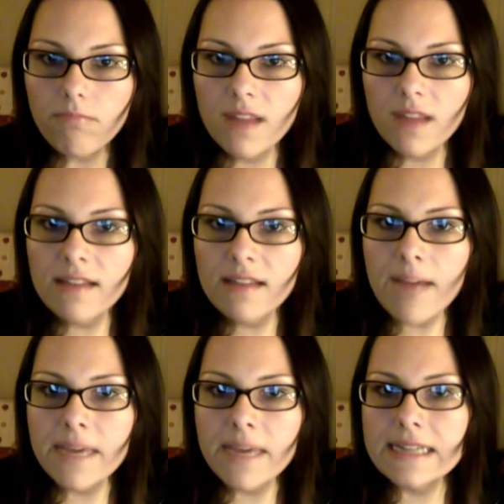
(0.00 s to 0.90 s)
the
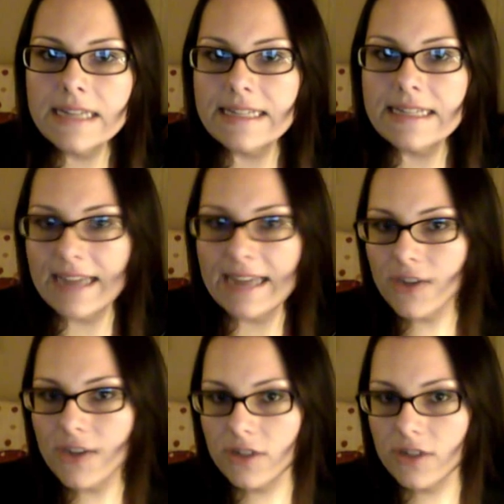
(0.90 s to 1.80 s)
lap band and the
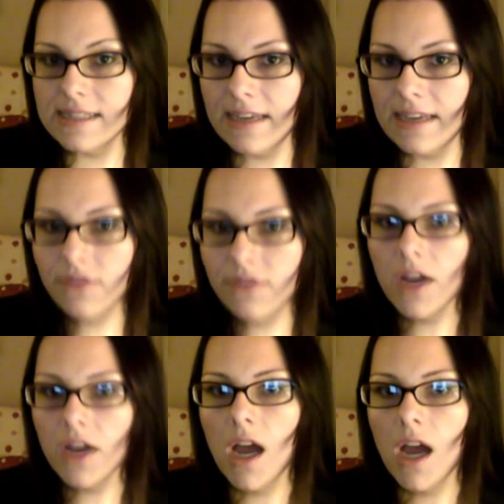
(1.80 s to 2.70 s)
gastric sleeve.
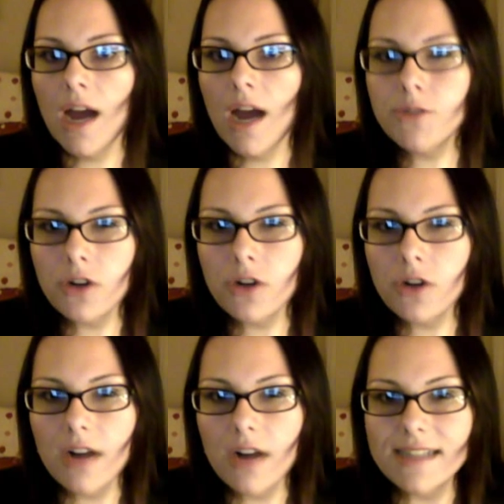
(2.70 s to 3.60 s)
I'm
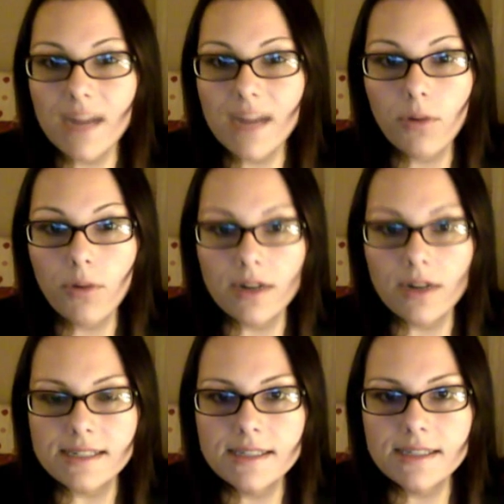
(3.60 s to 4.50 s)
sure as time
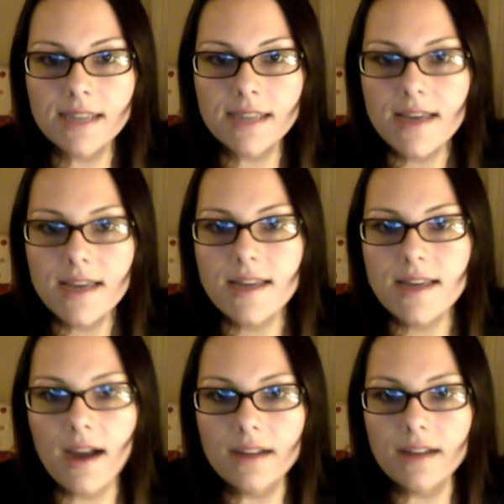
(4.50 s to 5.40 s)
progresses,
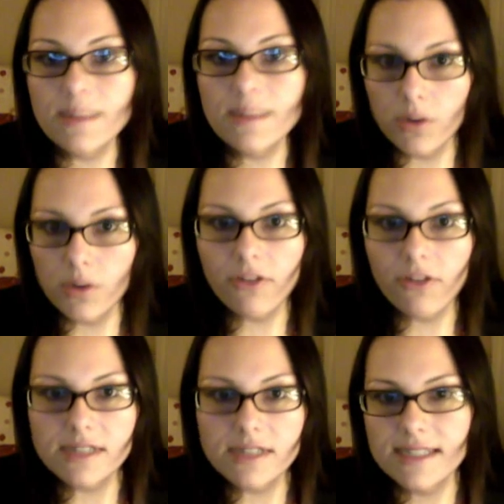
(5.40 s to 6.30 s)
I'll see more
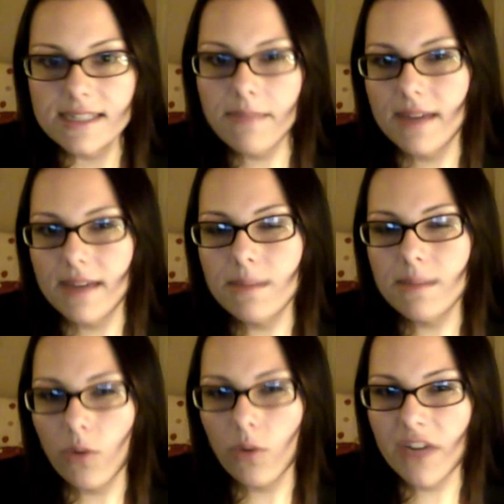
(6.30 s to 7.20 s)
differences and make some
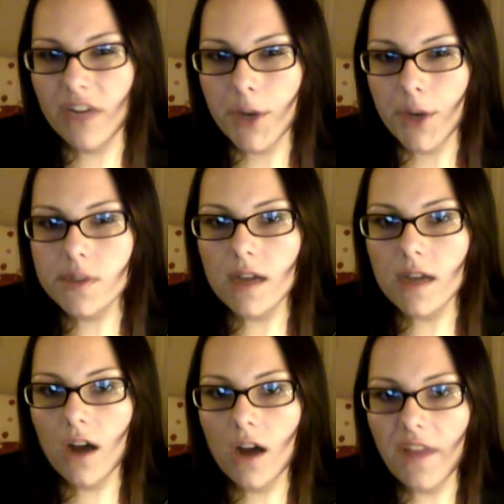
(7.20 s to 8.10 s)
more videos
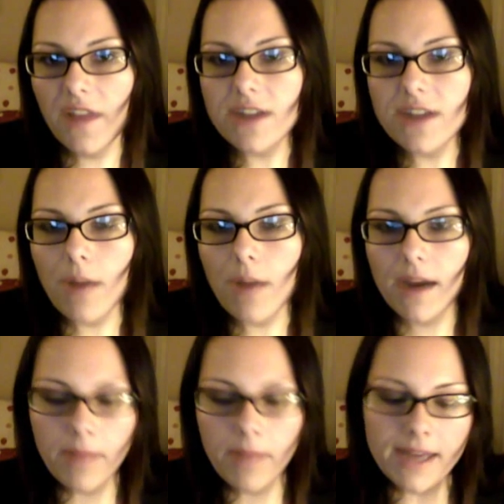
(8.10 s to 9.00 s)
on that topic.
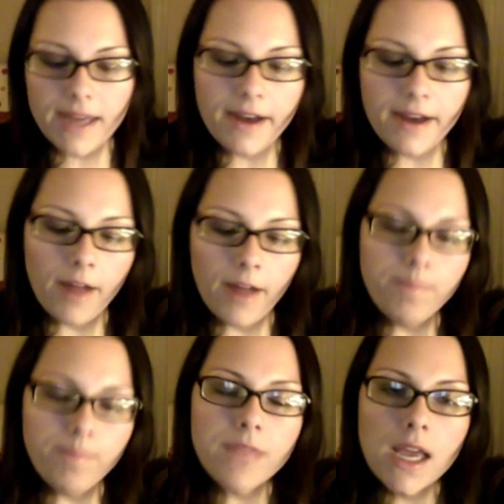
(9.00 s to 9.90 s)
But
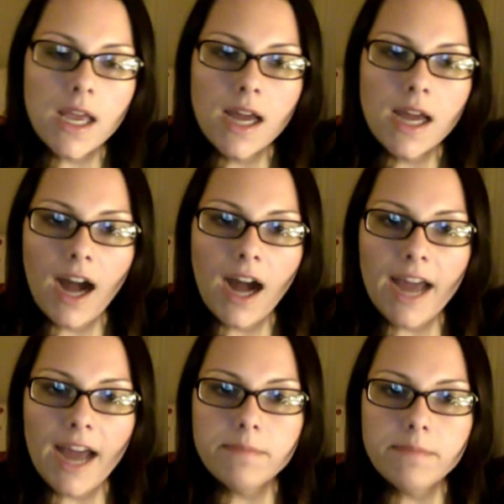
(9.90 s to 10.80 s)

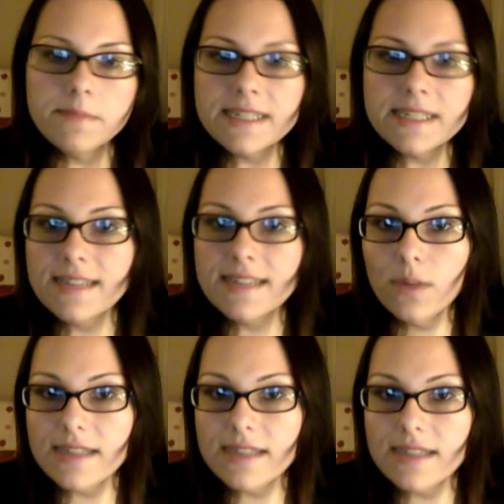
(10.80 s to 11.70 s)
I'm 16
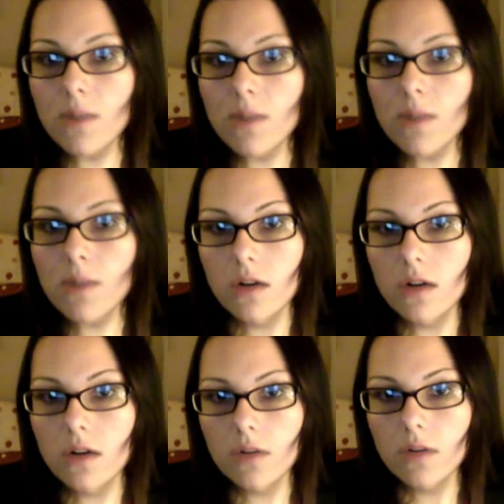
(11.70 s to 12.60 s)
weeks out
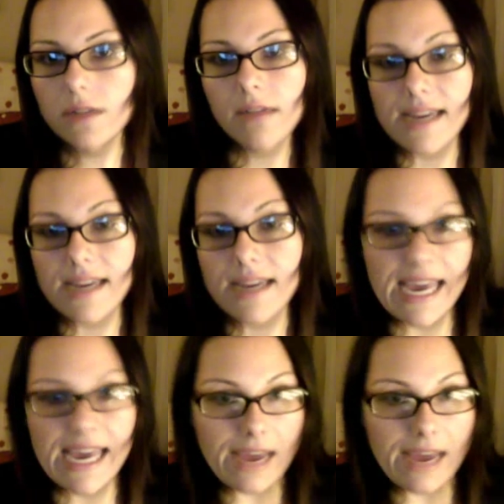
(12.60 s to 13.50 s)
tomorrow,
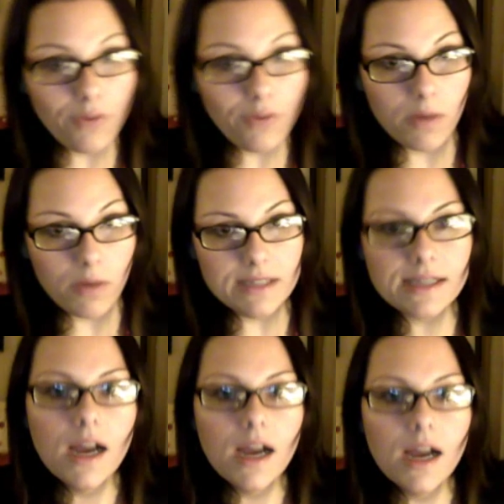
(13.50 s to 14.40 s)
aka 4
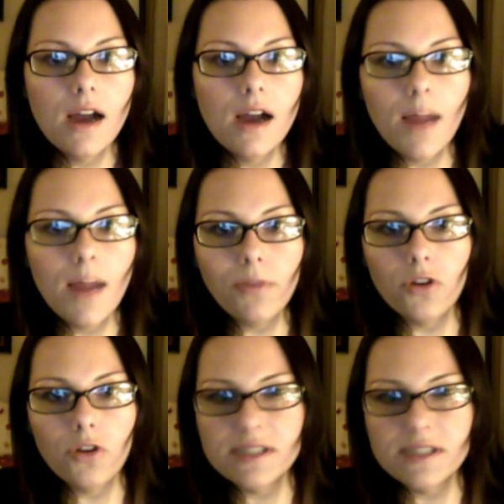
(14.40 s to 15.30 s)
months. I
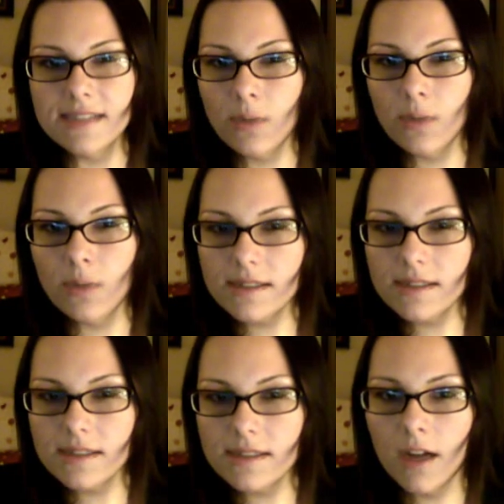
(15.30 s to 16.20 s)
prefer 16
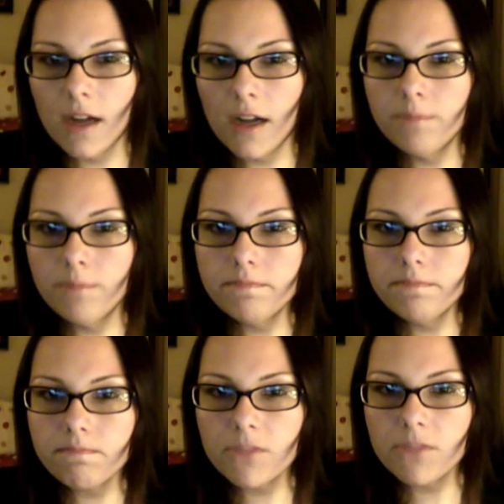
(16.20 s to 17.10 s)
weeks,
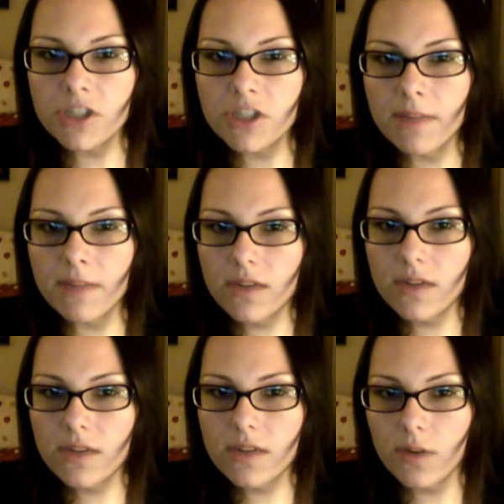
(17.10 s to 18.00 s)
judging by the
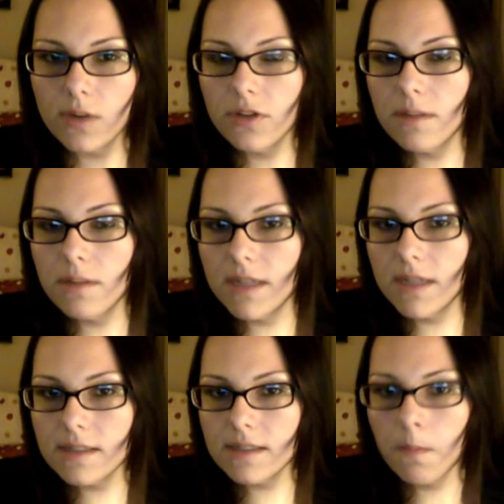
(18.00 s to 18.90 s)
weeks rather than the
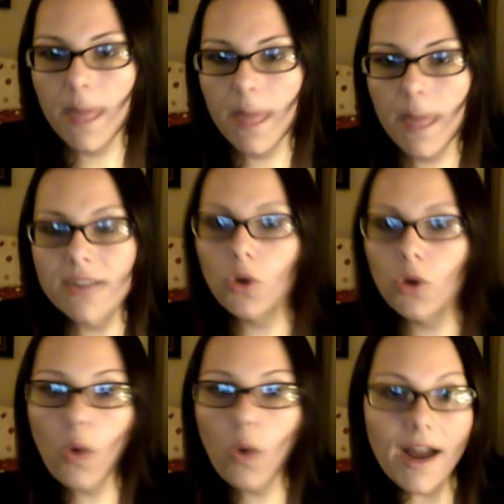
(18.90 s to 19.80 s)
months. Don't know
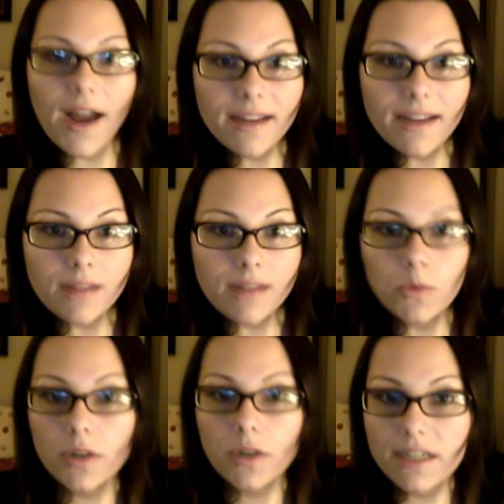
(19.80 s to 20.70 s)
why. I'm
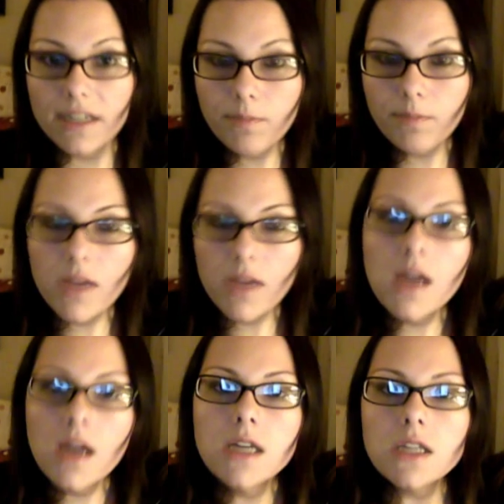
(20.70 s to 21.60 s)
quirky.
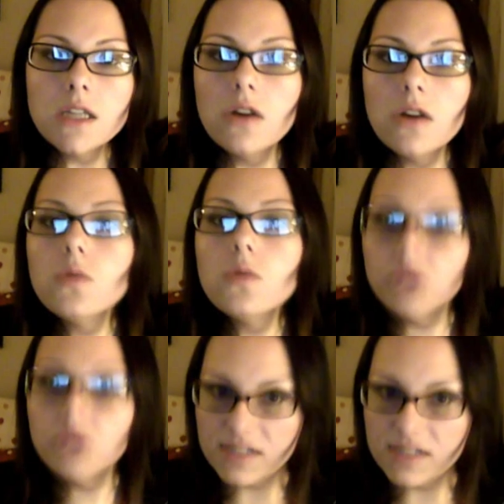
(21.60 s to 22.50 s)
So we'll
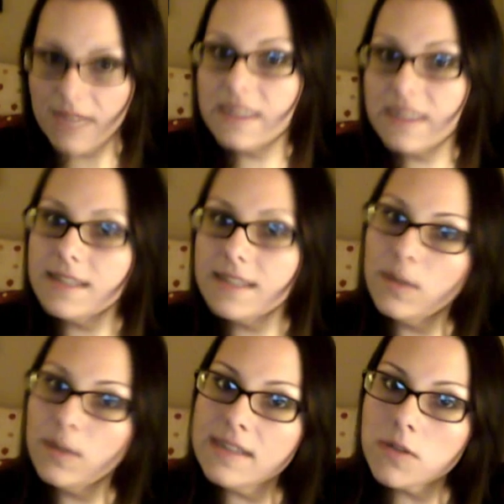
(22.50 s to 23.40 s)
just say I'm 16
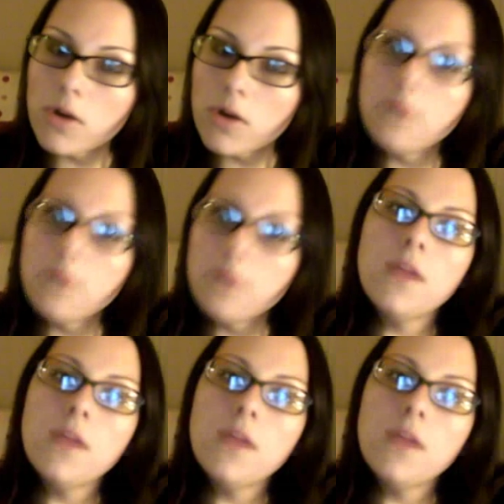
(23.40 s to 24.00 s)
weeks out tomorrow.